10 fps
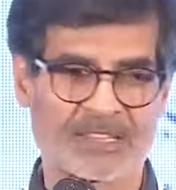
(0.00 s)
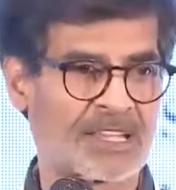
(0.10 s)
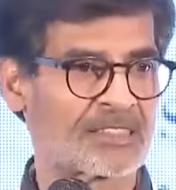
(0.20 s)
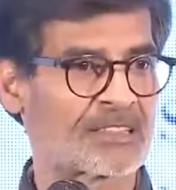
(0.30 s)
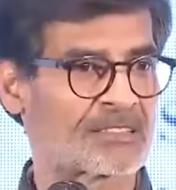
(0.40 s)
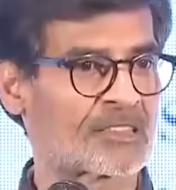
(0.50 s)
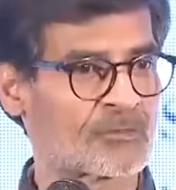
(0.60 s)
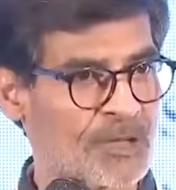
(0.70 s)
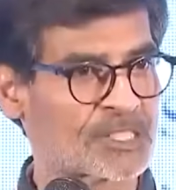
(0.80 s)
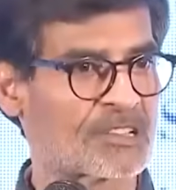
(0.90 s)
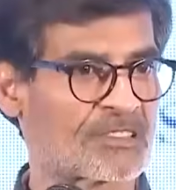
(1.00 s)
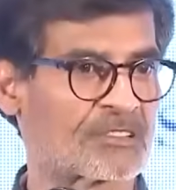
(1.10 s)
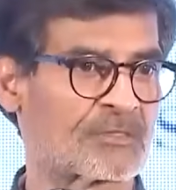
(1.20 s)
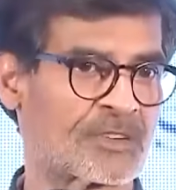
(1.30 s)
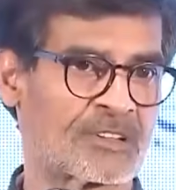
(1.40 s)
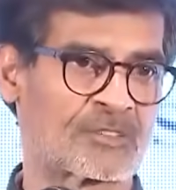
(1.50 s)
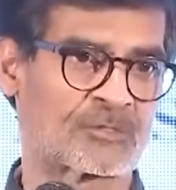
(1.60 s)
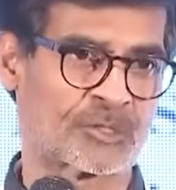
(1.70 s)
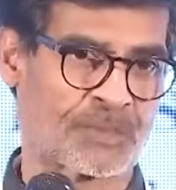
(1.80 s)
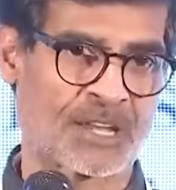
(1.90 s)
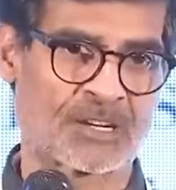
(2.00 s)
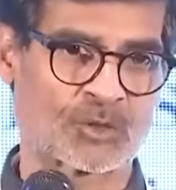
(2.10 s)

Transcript: and that it's the special significance of Japan